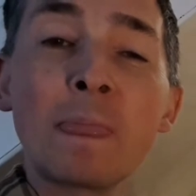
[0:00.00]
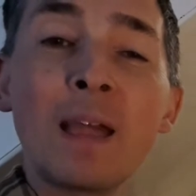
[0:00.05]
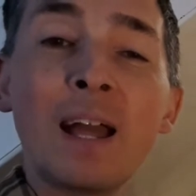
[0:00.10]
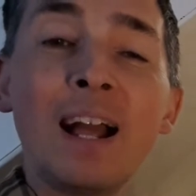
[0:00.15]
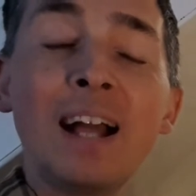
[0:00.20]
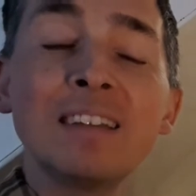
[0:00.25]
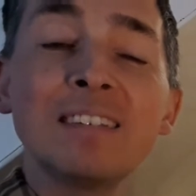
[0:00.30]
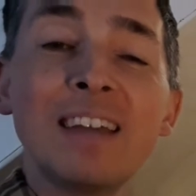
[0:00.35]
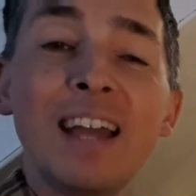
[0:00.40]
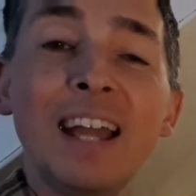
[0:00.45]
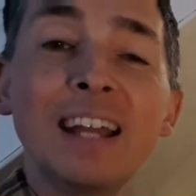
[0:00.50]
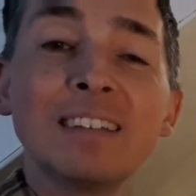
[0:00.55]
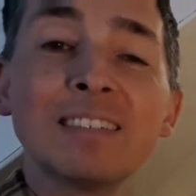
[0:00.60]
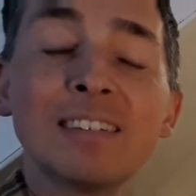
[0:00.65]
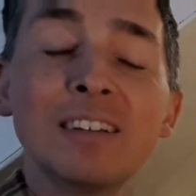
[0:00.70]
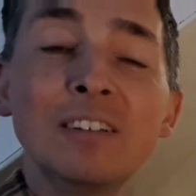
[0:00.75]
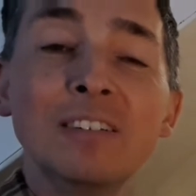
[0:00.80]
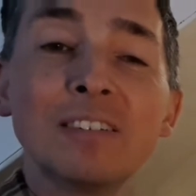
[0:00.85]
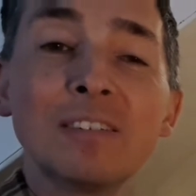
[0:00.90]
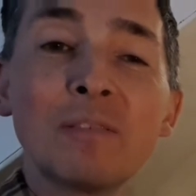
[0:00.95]
That's
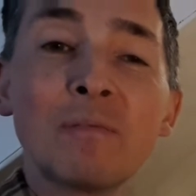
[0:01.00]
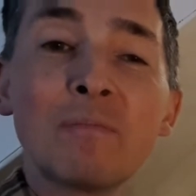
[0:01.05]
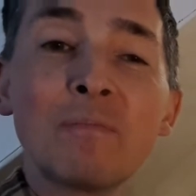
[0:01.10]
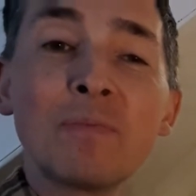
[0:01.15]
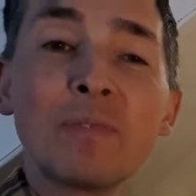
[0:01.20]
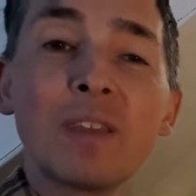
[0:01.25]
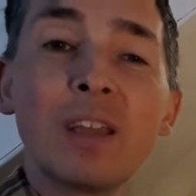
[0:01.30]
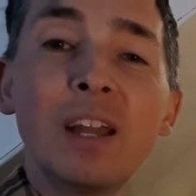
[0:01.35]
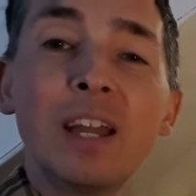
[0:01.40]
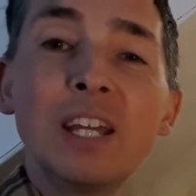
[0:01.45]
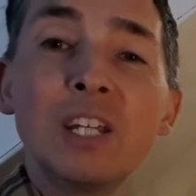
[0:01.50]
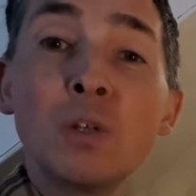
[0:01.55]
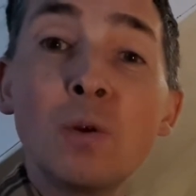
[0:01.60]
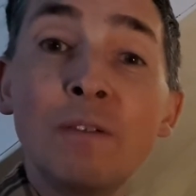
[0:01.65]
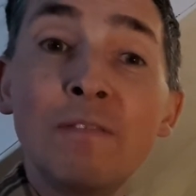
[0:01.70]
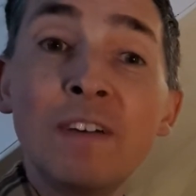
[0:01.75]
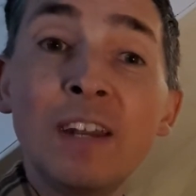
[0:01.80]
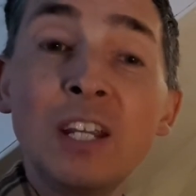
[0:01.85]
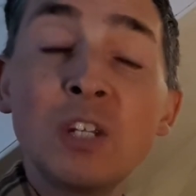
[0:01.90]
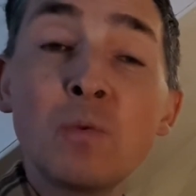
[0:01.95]
excellent. Shall we
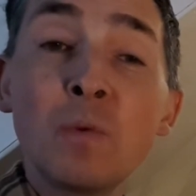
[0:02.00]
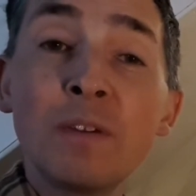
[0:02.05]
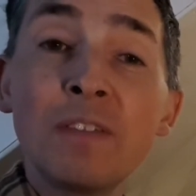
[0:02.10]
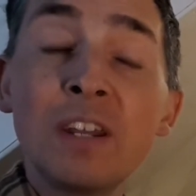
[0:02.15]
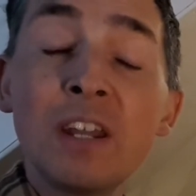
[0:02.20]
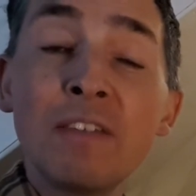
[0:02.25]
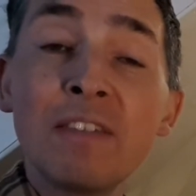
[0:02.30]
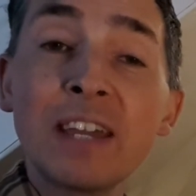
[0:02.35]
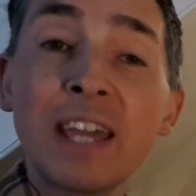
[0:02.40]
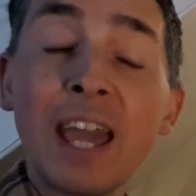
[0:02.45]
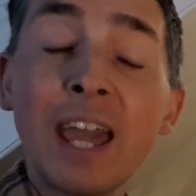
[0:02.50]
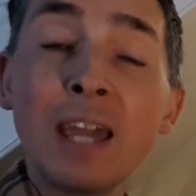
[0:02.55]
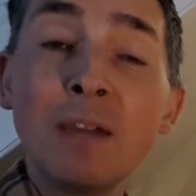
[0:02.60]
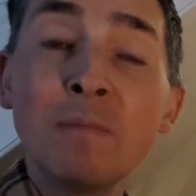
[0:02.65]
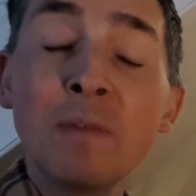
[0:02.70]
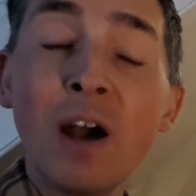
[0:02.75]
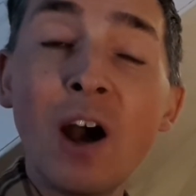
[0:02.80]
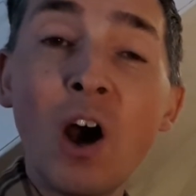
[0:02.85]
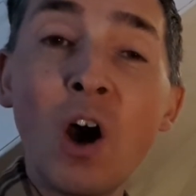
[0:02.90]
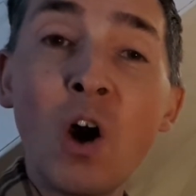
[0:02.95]
finish with another
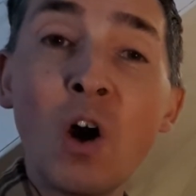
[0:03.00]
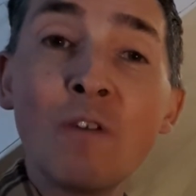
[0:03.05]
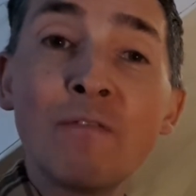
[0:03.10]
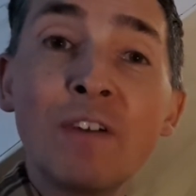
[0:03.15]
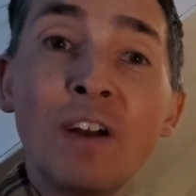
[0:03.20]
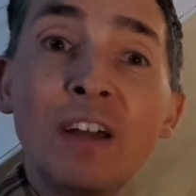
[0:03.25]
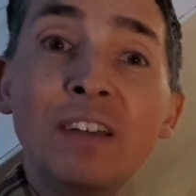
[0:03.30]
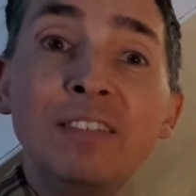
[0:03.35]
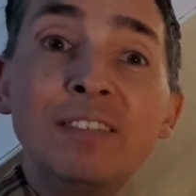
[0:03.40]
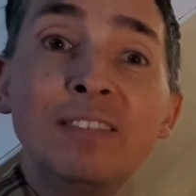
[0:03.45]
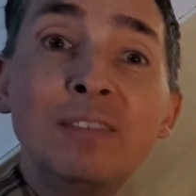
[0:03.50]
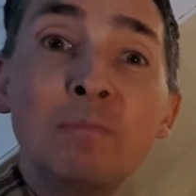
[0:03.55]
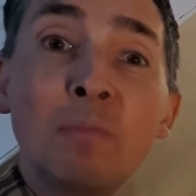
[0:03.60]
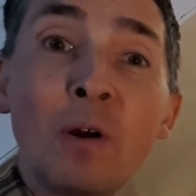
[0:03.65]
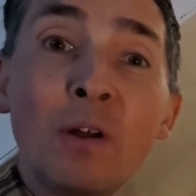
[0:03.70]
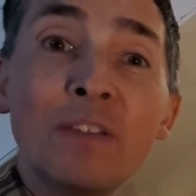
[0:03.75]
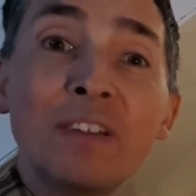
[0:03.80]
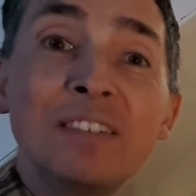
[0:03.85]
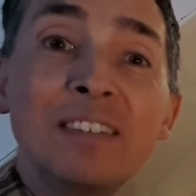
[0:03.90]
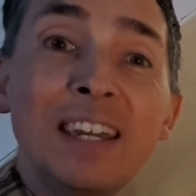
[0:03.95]
game of
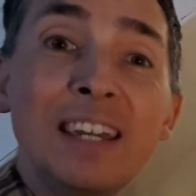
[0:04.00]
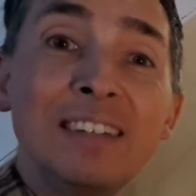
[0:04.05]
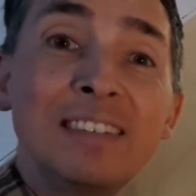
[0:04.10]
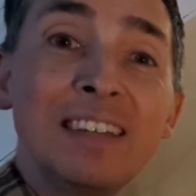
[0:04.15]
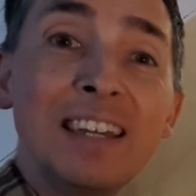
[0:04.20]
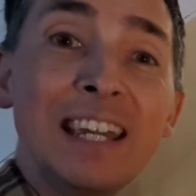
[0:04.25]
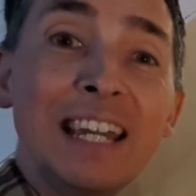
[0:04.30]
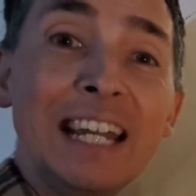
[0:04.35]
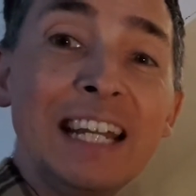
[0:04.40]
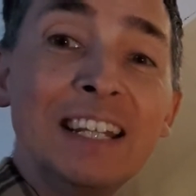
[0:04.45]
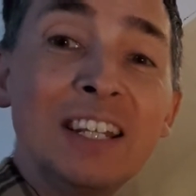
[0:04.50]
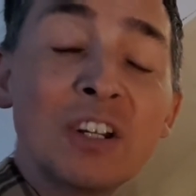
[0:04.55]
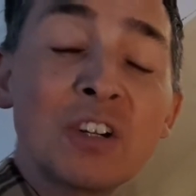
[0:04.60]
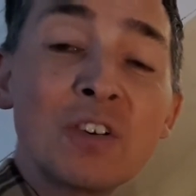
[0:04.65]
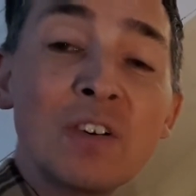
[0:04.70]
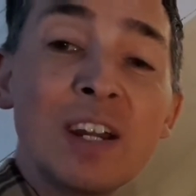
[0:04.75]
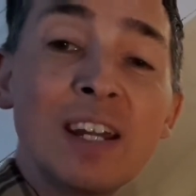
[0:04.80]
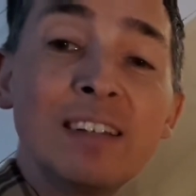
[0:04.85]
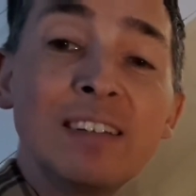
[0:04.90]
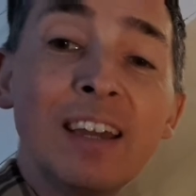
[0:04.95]
spot the TT in the
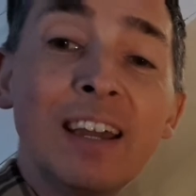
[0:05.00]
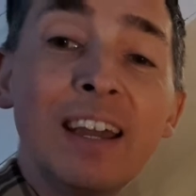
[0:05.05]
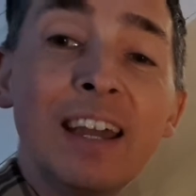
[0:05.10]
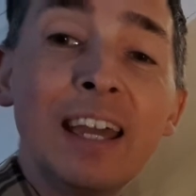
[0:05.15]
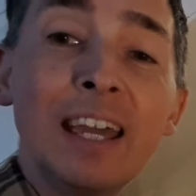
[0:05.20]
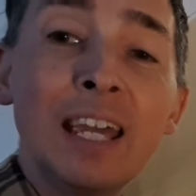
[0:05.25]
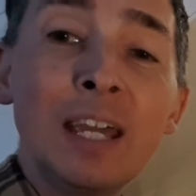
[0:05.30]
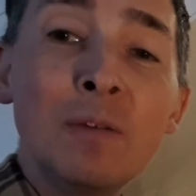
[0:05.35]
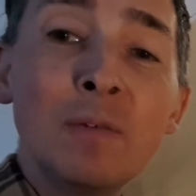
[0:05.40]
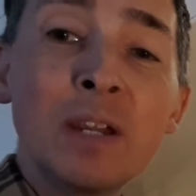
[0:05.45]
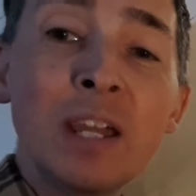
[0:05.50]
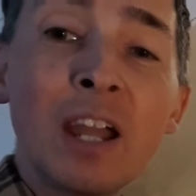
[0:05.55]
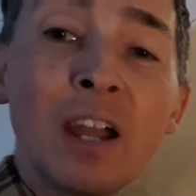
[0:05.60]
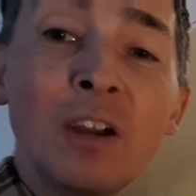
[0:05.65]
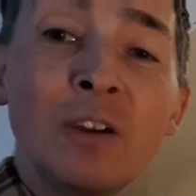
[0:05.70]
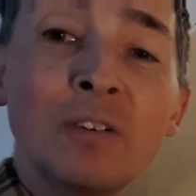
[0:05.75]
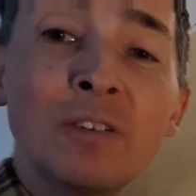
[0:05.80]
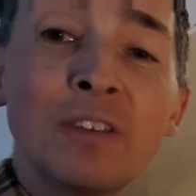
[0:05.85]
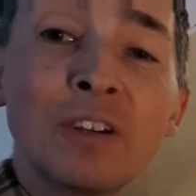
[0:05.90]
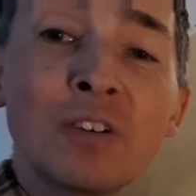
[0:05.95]
grid? Here we
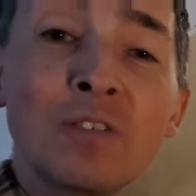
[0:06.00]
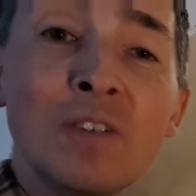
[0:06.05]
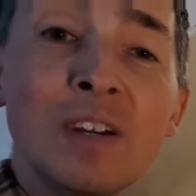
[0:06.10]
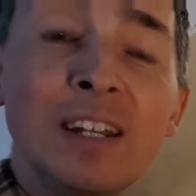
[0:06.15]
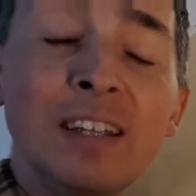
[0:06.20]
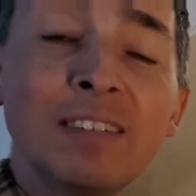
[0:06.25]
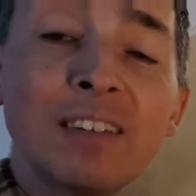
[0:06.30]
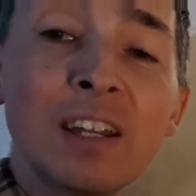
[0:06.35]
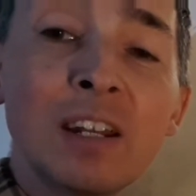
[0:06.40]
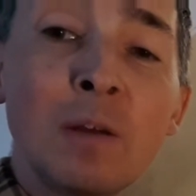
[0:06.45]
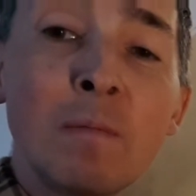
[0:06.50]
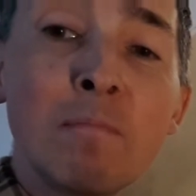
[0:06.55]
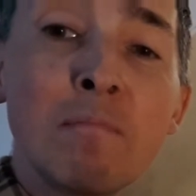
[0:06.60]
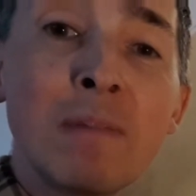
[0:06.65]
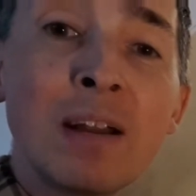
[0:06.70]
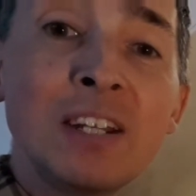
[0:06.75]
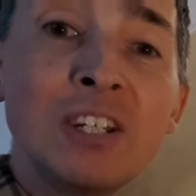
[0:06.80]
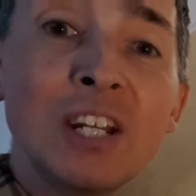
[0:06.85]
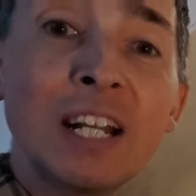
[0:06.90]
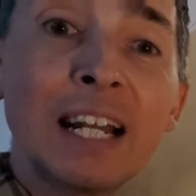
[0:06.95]
go. The grid is going to
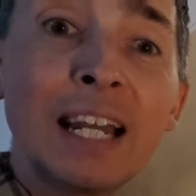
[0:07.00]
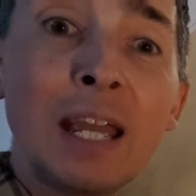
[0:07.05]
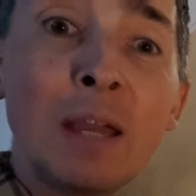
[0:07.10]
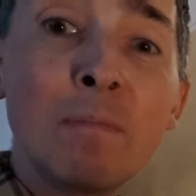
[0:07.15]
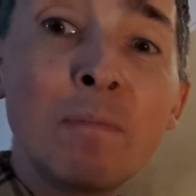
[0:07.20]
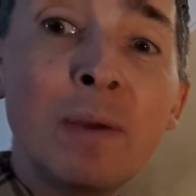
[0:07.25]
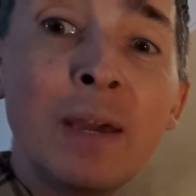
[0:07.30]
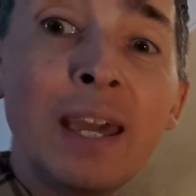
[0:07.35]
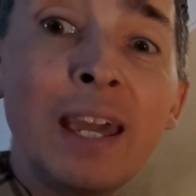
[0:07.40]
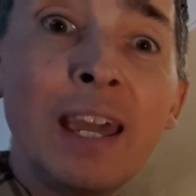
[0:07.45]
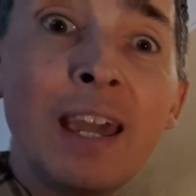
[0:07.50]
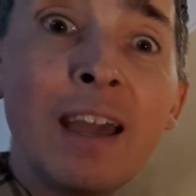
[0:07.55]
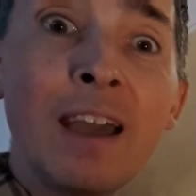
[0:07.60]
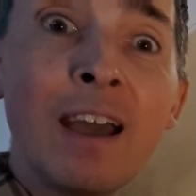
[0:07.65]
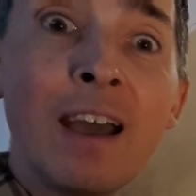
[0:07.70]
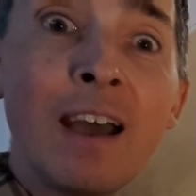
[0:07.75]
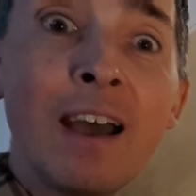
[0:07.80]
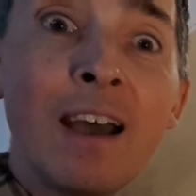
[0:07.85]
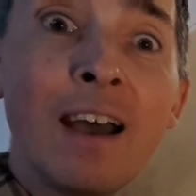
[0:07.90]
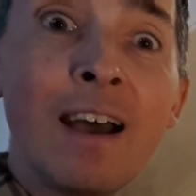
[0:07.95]
magically
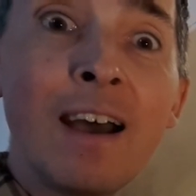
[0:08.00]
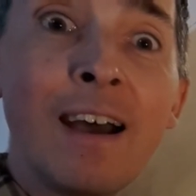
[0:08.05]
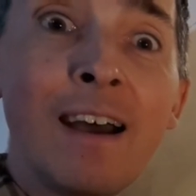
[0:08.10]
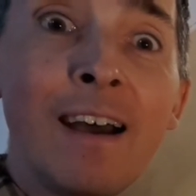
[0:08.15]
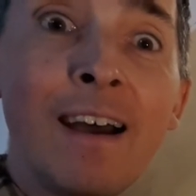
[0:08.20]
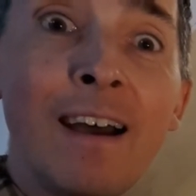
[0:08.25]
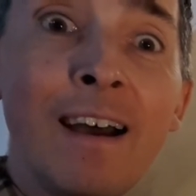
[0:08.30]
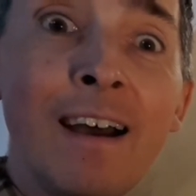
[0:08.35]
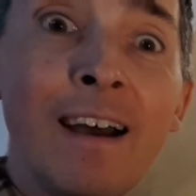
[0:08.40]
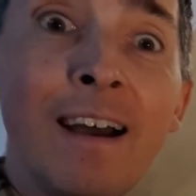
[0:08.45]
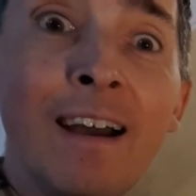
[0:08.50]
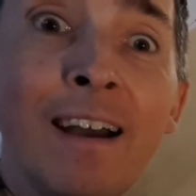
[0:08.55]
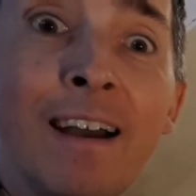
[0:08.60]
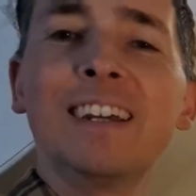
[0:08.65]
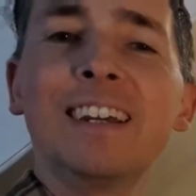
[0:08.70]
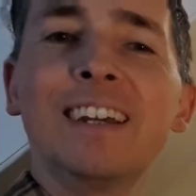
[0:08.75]
appear.